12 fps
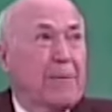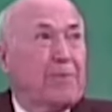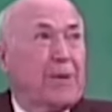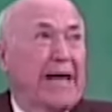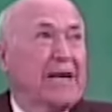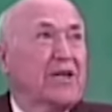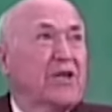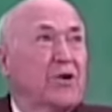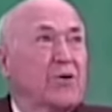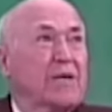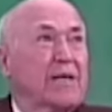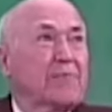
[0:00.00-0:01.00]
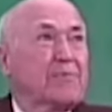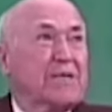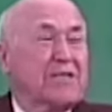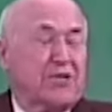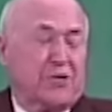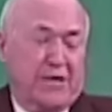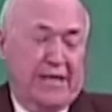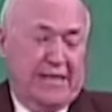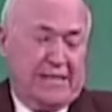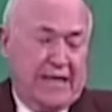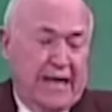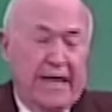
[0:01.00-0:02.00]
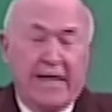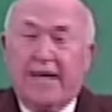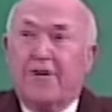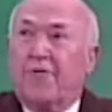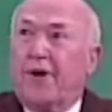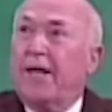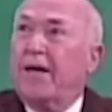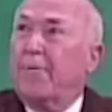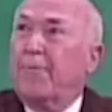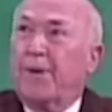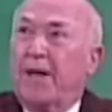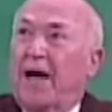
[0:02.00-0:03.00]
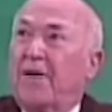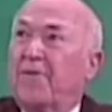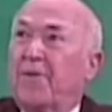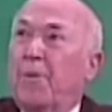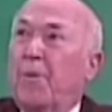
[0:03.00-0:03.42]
They planted eucalyptus trees that drink up a lot of